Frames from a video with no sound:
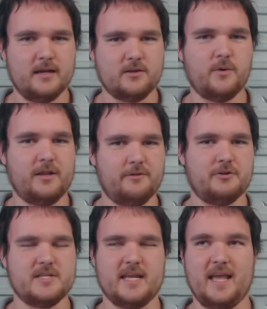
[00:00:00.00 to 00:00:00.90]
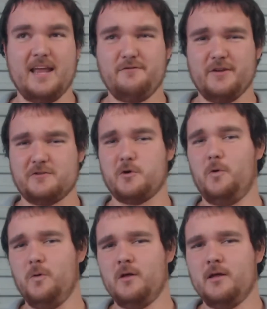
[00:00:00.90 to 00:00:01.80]
quite a different tank. 8 feet
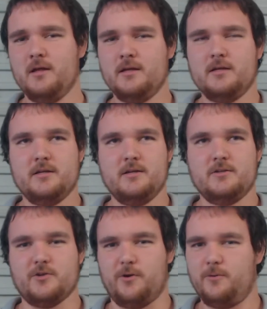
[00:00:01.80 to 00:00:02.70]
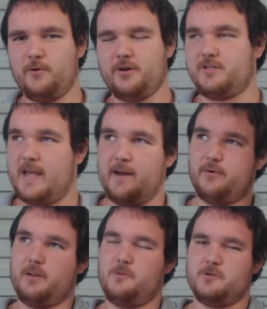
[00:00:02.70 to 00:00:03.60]
tall, so not a
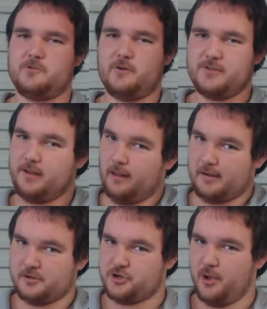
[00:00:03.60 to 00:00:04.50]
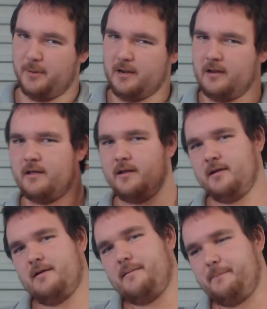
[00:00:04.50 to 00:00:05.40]
towering monstrosity like a Sherman,
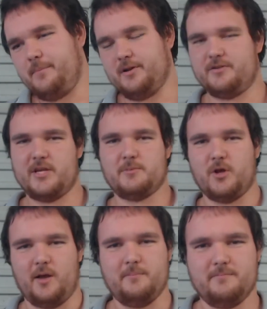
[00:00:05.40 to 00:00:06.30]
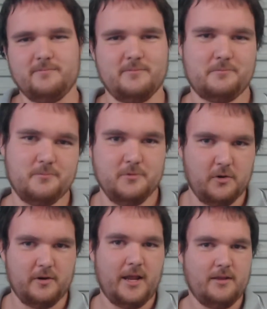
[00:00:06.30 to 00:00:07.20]
but at the same time,
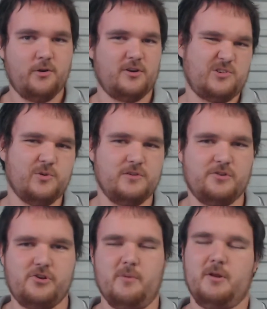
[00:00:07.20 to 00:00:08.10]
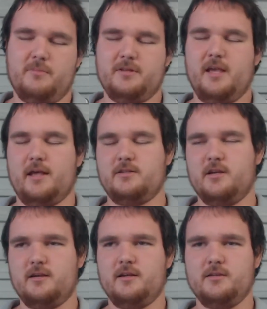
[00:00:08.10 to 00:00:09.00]
not as good as a Sherman. But yeah,
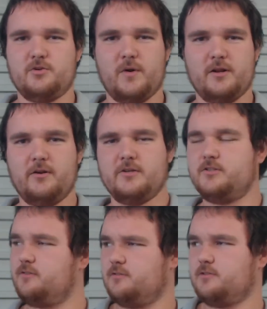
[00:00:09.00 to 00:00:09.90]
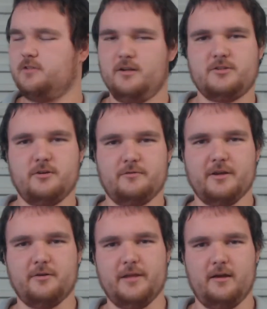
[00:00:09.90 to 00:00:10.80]
it's quite a nice little
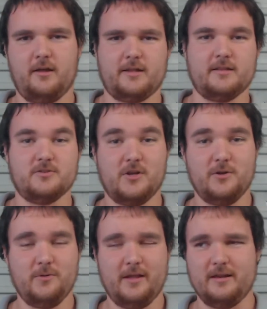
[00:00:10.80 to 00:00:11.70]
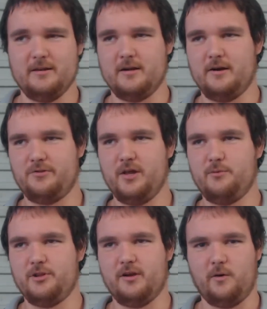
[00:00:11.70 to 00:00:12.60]
vehicle there. I like the Sentinel, and I think
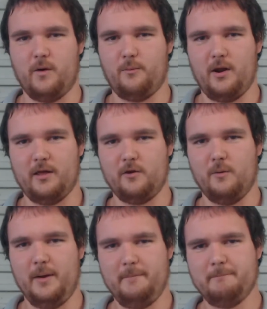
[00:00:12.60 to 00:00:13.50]
it would have done quite well in combat,